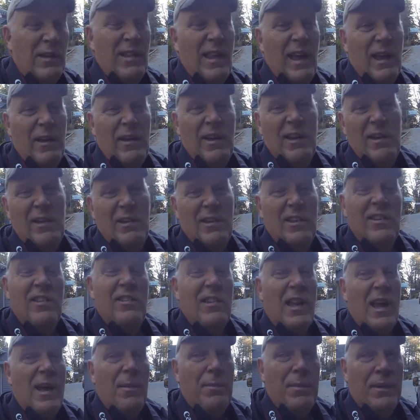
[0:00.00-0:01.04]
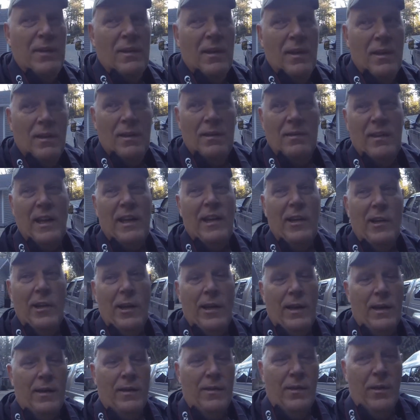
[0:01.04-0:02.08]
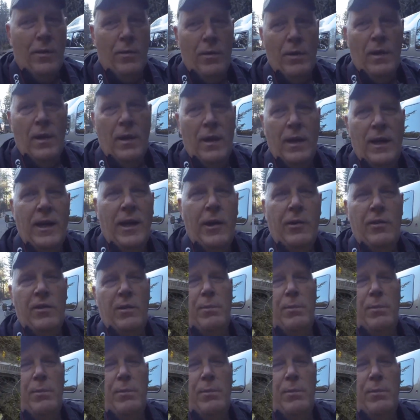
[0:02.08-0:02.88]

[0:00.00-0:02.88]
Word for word: thought, oh, let's stop and take a look. So here's the